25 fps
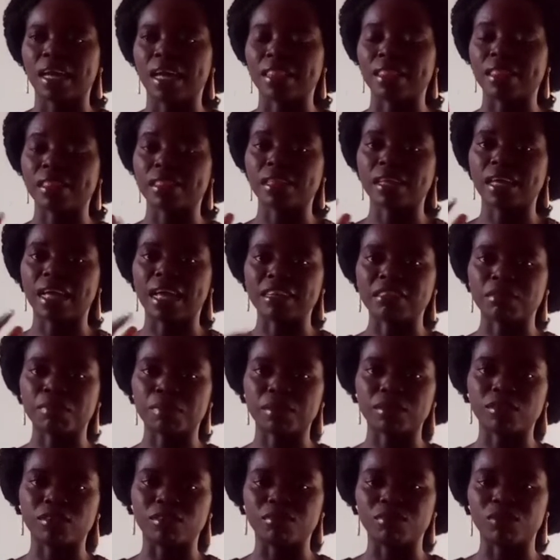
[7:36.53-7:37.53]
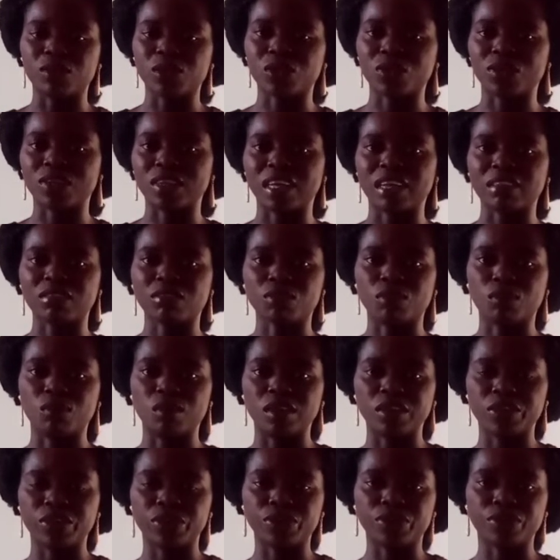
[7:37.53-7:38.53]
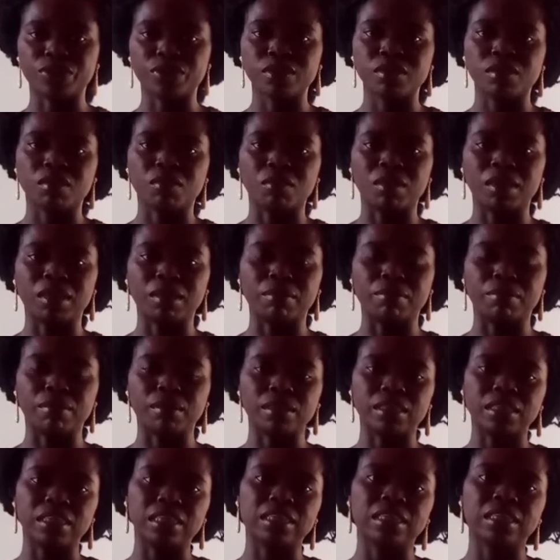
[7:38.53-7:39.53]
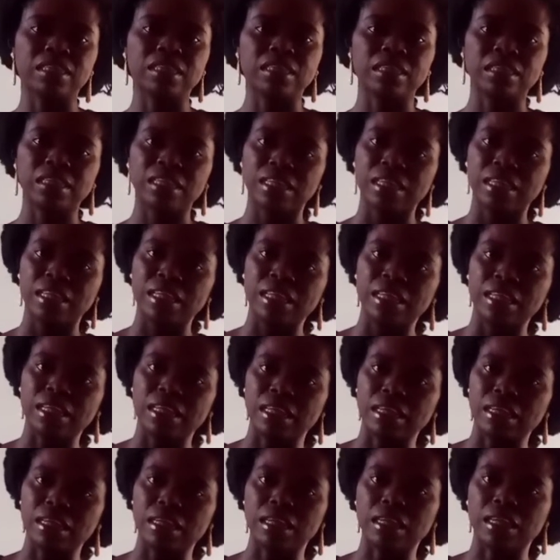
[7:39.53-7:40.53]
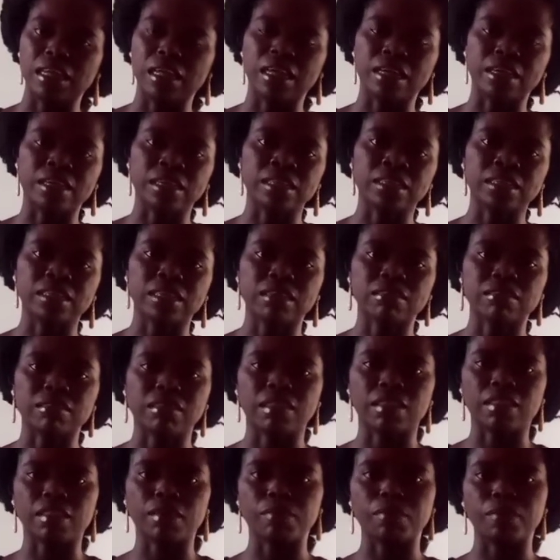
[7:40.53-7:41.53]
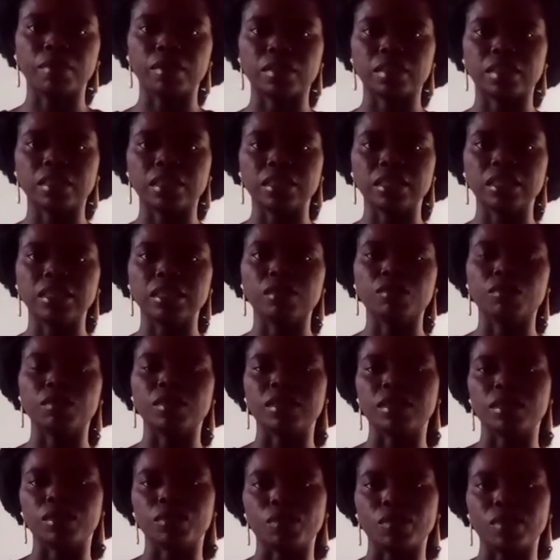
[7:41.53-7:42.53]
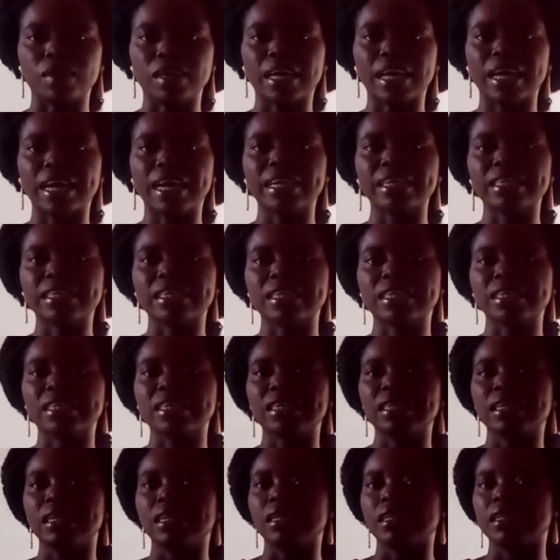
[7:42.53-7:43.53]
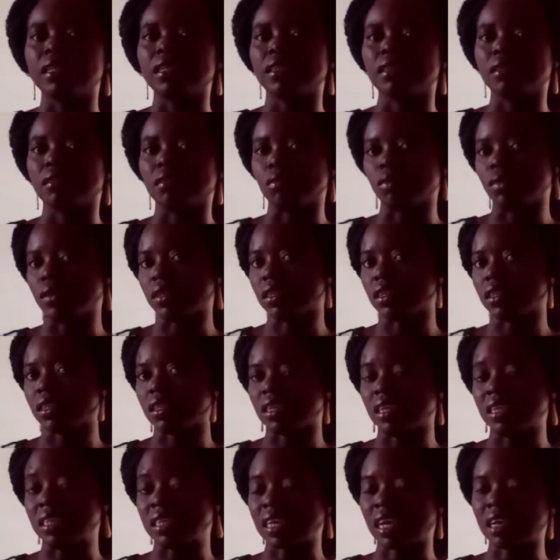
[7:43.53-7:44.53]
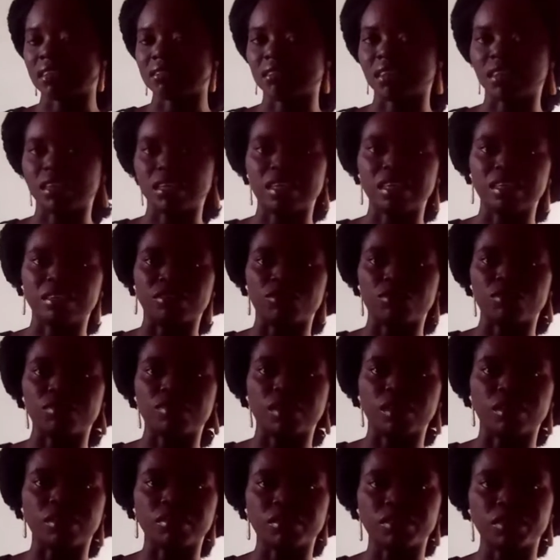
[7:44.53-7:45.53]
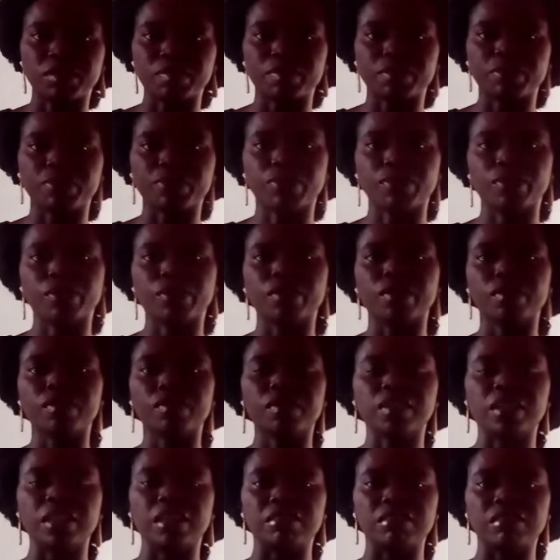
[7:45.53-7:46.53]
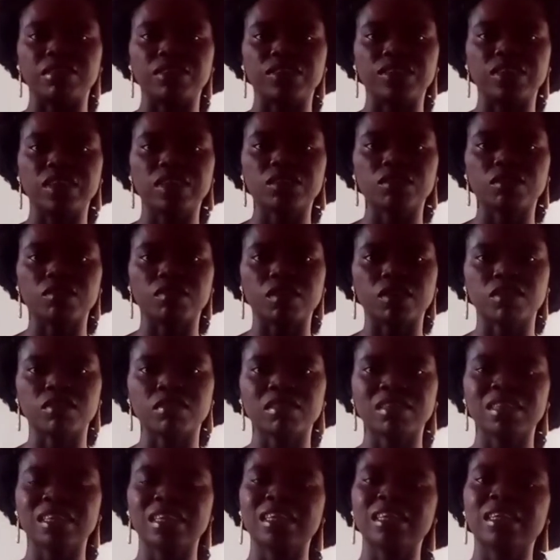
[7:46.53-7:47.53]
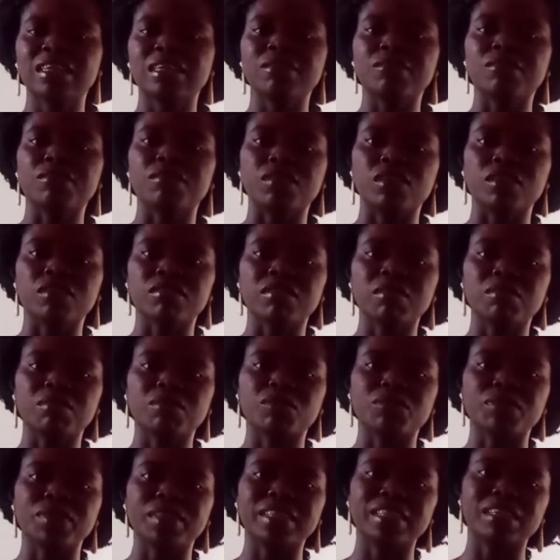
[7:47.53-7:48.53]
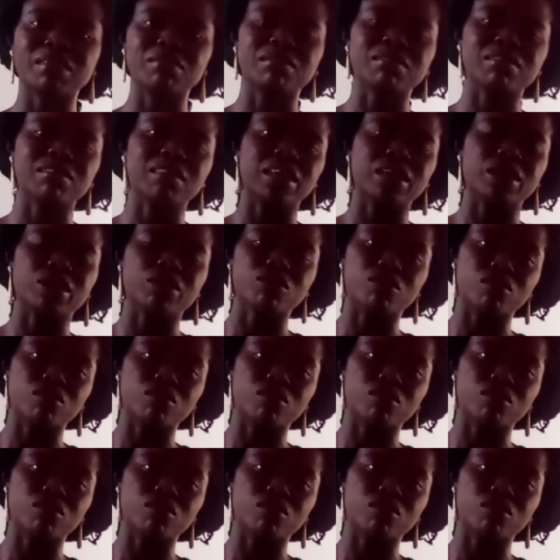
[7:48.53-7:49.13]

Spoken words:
another aspect of motion, that's collision, when a body encounters another body, when they collide, it has its own velocity before there's a change of velocity. If the velocity between them is not a